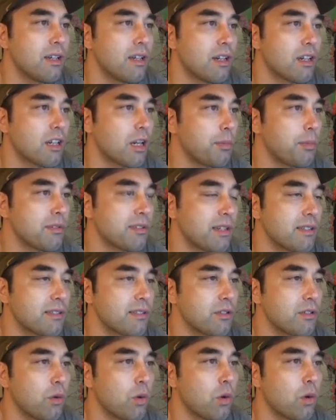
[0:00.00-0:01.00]
A couple sites
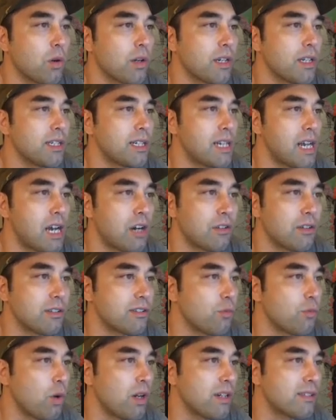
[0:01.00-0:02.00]
in Oregon. Now
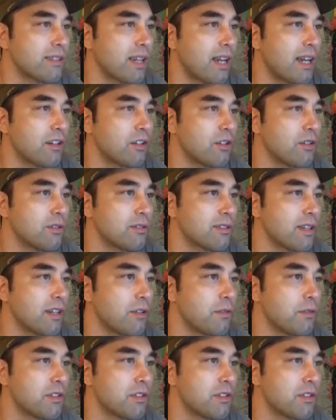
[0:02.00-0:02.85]
this West Idaho site,